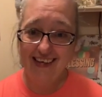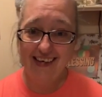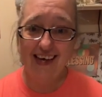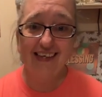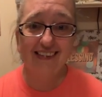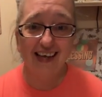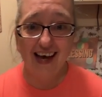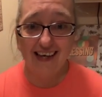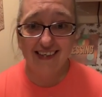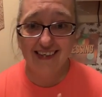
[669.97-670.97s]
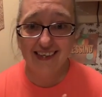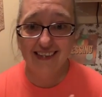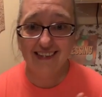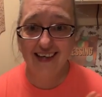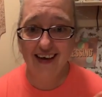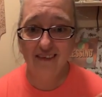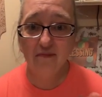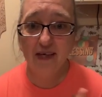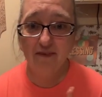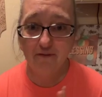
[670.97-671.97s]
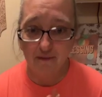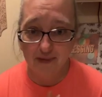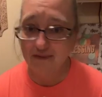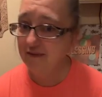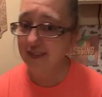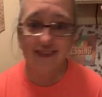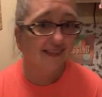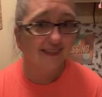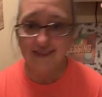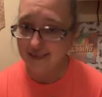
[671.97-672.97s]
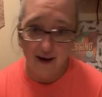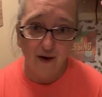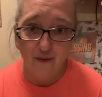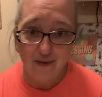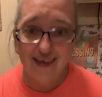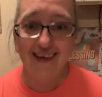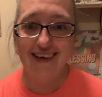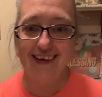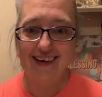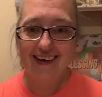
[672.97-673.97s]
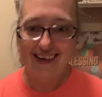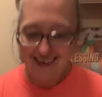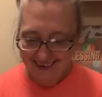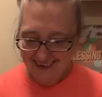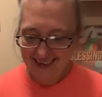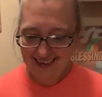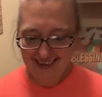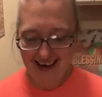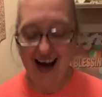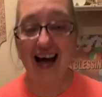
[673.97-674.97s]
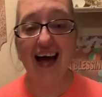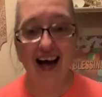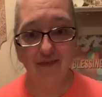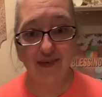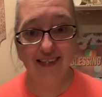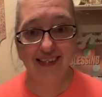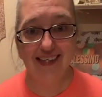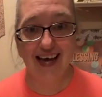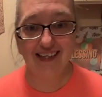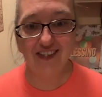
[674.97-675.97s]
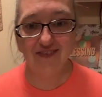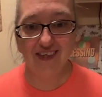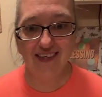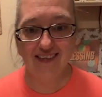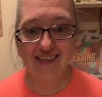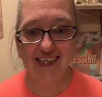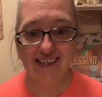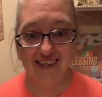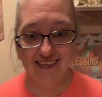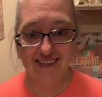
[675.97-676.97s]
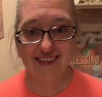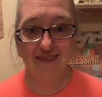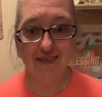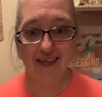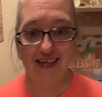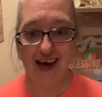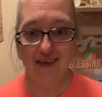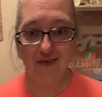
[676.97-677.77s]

The anxiety inside of me for Memphis is no. I have been to Nashville, and there are some good